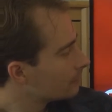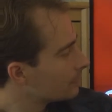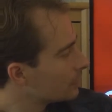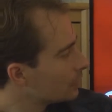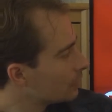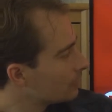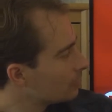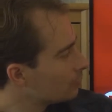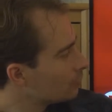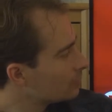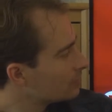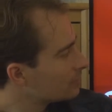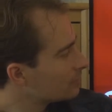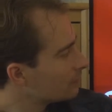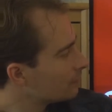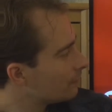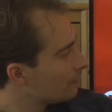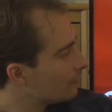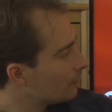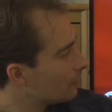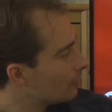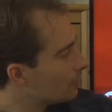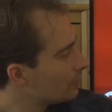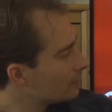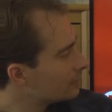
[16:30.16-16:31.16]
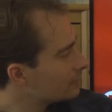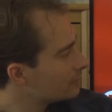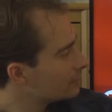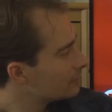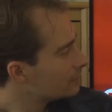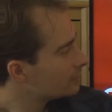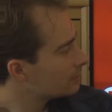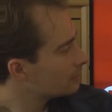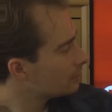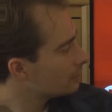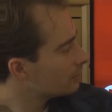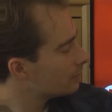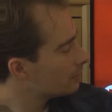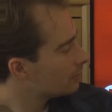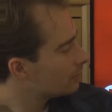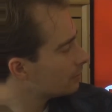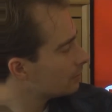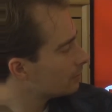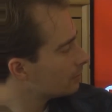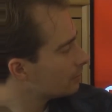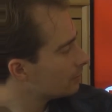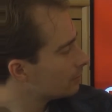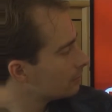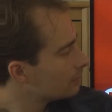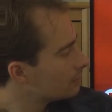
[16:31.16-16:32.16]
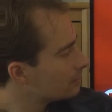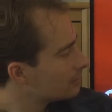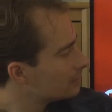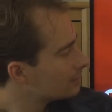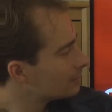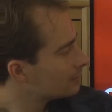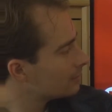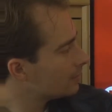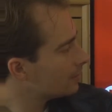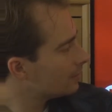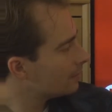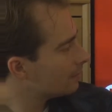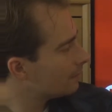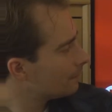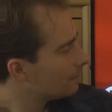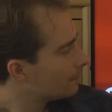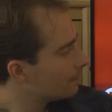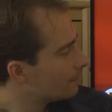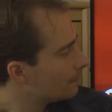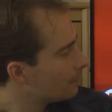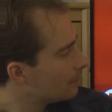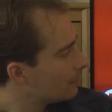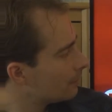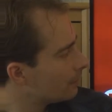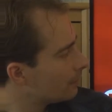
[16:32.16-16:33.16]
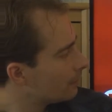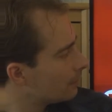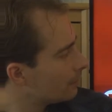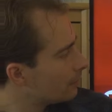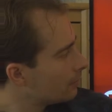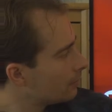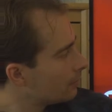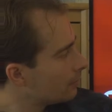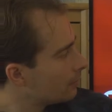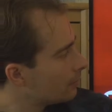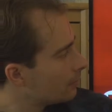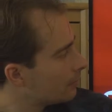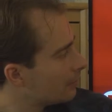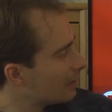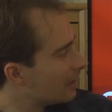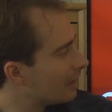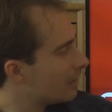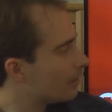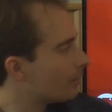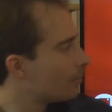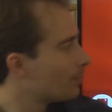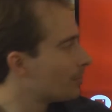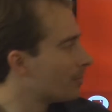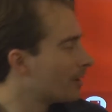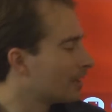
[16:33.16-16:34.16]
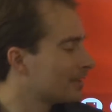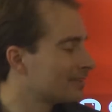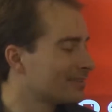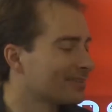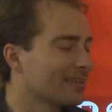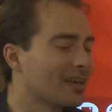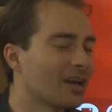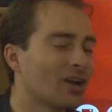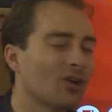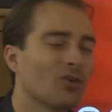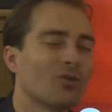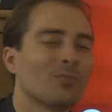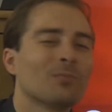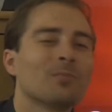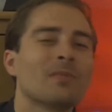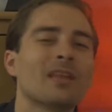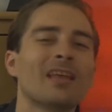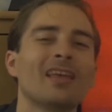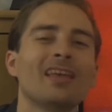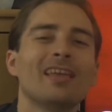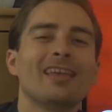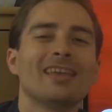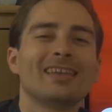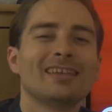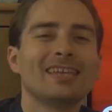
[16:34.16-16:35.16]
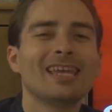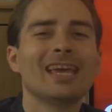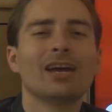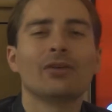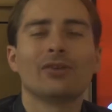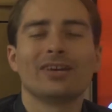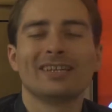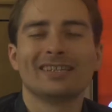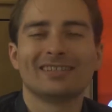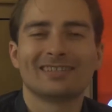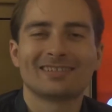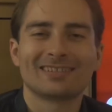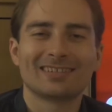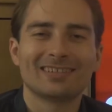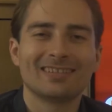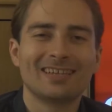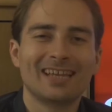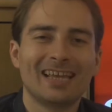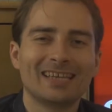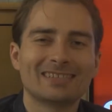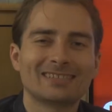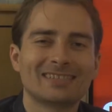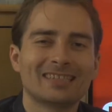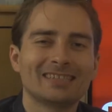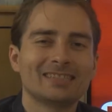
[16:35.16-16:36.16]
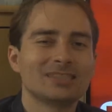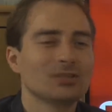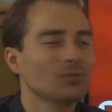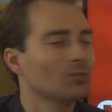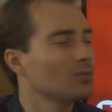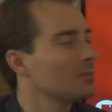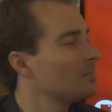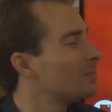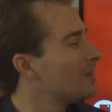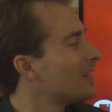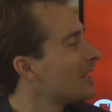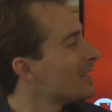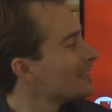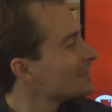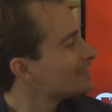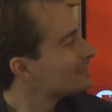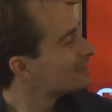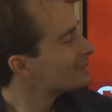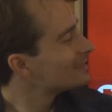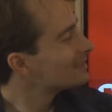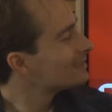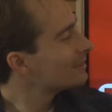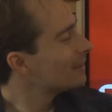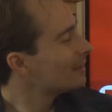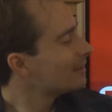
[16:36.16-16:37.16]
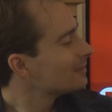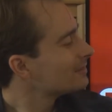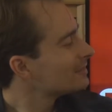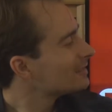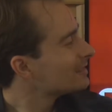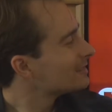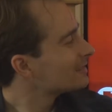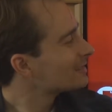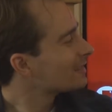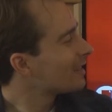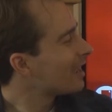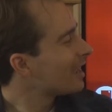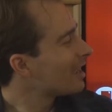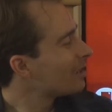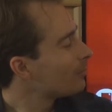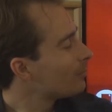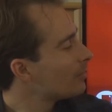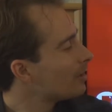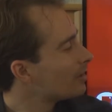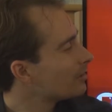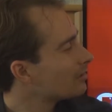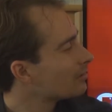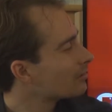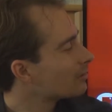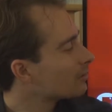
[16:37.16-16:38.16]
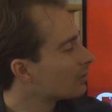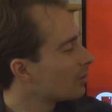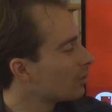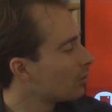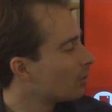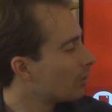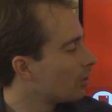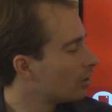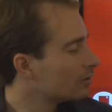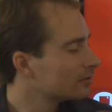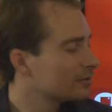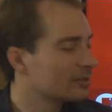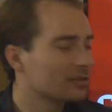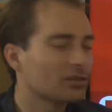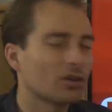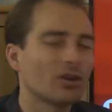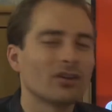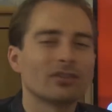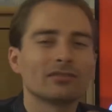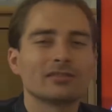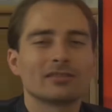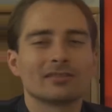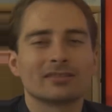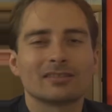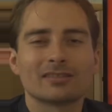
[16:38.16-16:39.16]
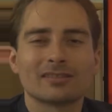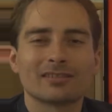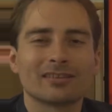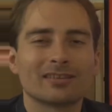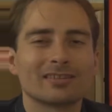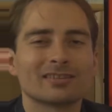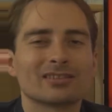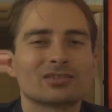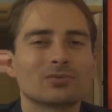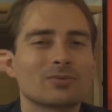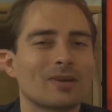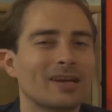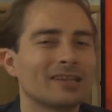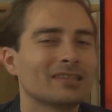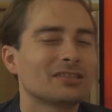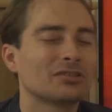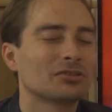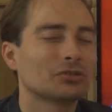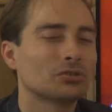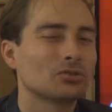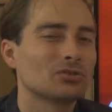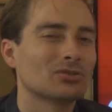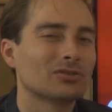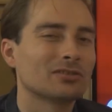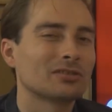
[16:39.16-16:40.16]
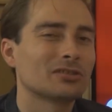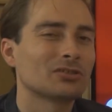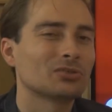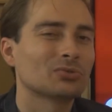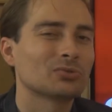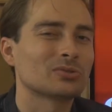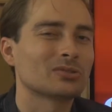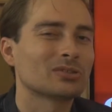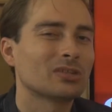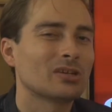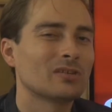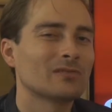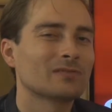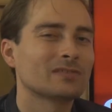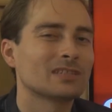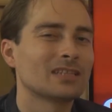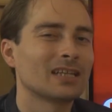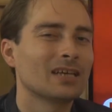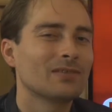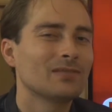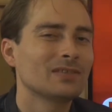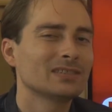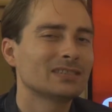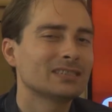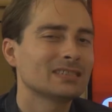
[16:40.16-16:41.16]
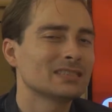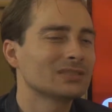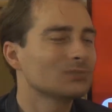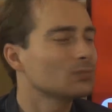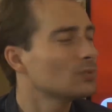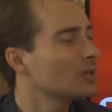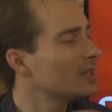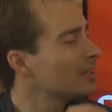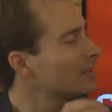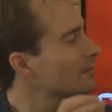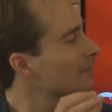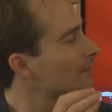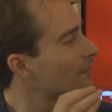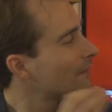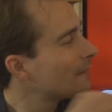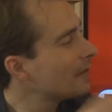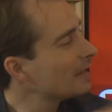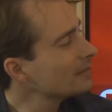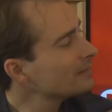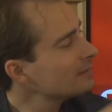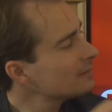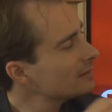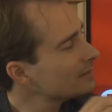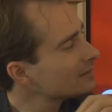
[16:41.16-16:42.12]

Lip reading: Not with the first stuff, but now. Yeah, and like that you will play this game and go on and try to solve the levels. It's really fun.